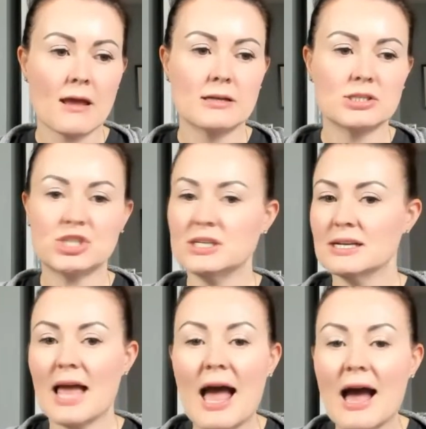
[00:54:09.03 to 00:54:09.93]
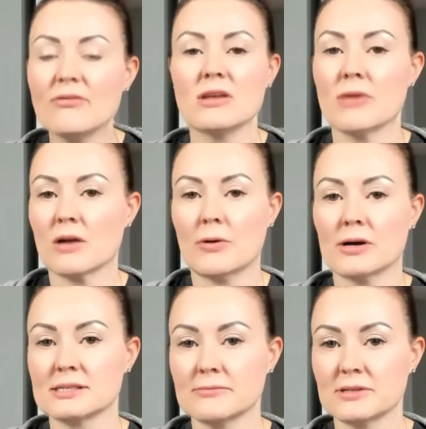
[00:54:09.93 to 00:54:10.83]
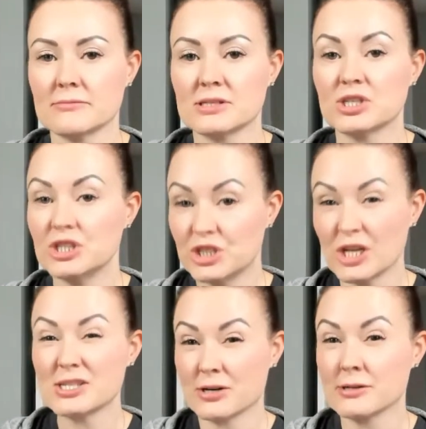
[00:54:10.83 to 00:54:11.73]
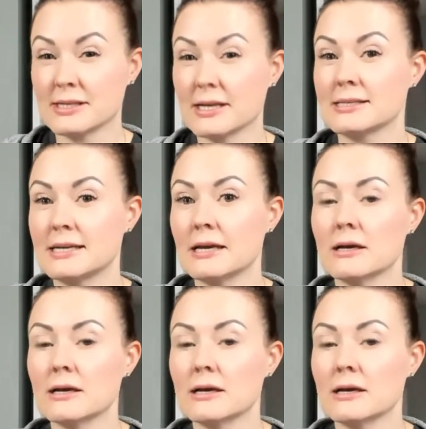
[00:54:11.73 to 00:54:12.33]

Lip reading: She didn't have any menopause symptoms. She just turned 60.